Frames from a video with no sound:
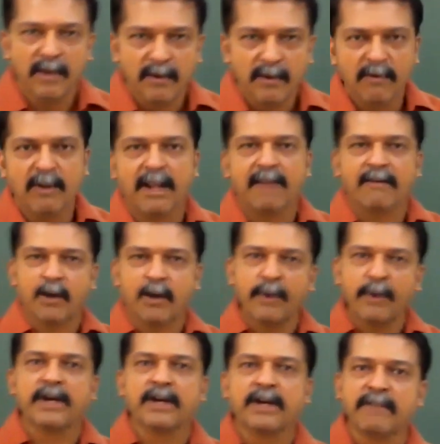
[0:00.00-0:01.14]
We'll have a
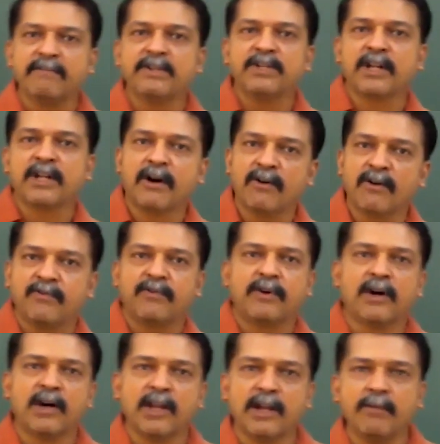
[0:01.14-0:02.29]
quick revision of
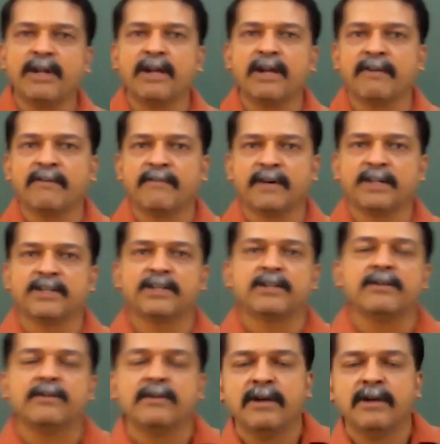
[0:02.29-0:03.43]
limit of a function